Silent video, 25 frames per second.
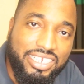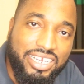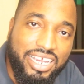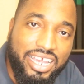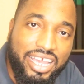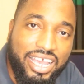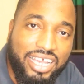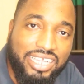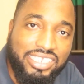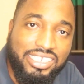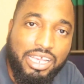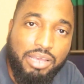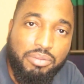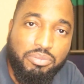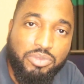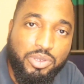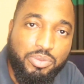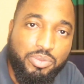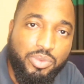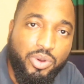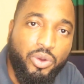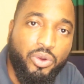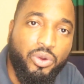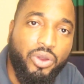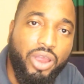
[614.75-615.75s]
in your exam
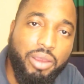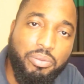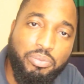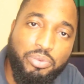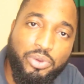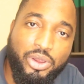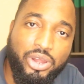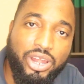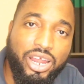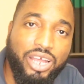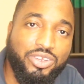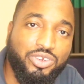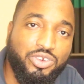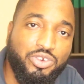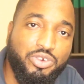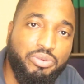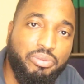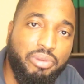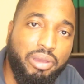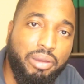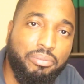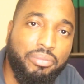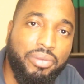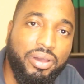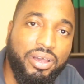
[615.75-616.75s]
tomorrow. I pray that you
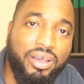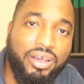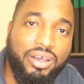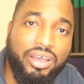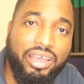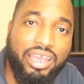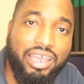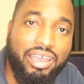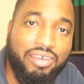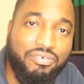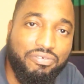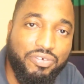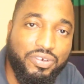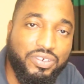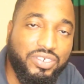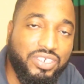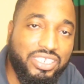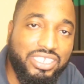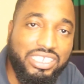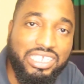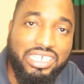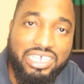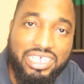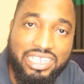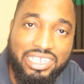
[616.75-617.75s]
remember every
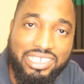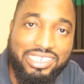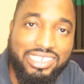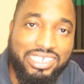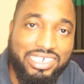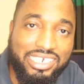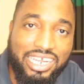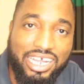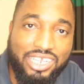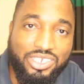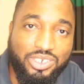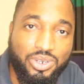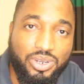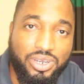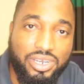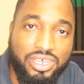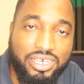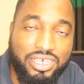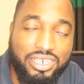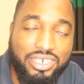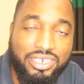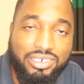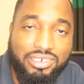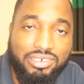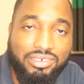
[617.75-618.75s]
single thing that you
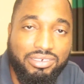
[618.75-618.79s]
learn,